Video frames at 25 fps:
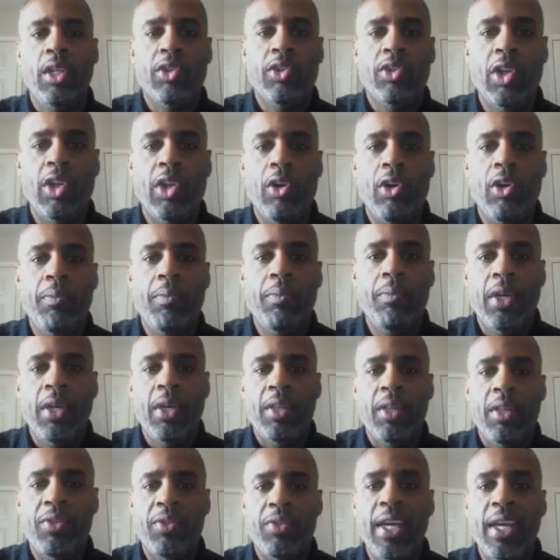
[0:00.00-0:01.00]
So
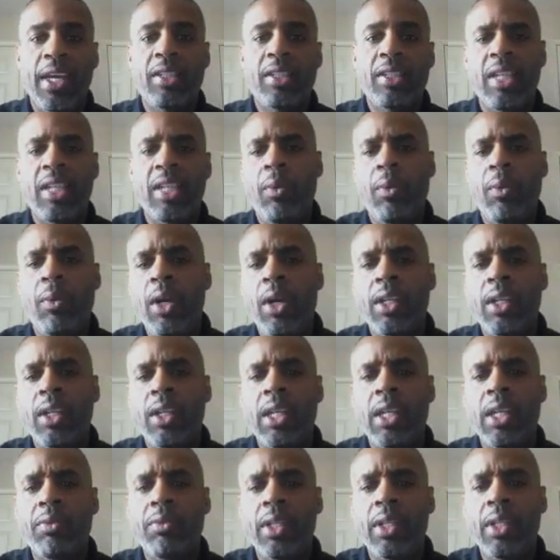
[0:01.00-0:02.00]
they say, well,
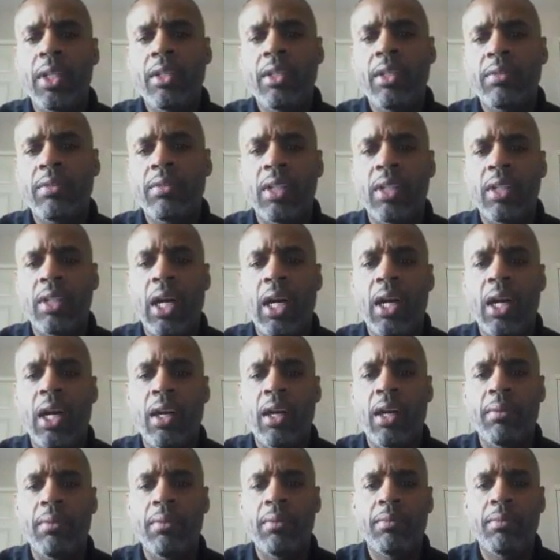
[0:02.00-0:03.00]
it doesn't really
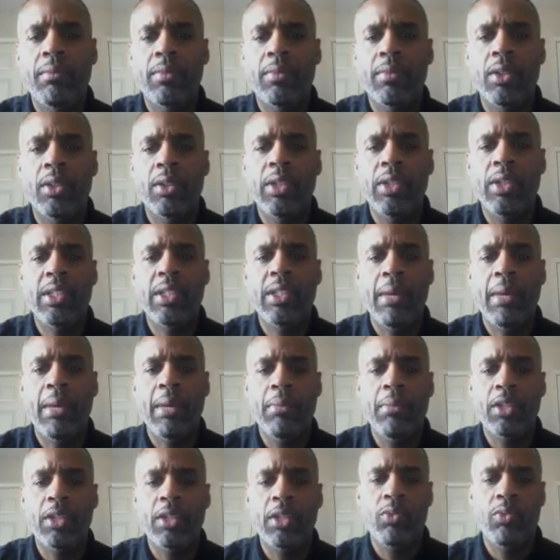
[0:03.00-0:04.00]
you know, need that
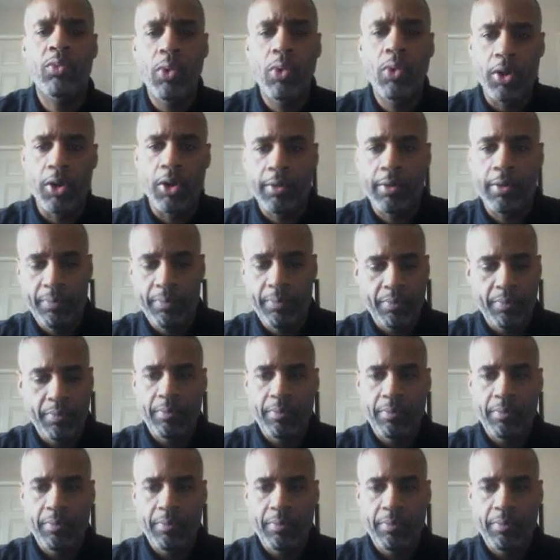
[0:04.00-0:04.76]
much work.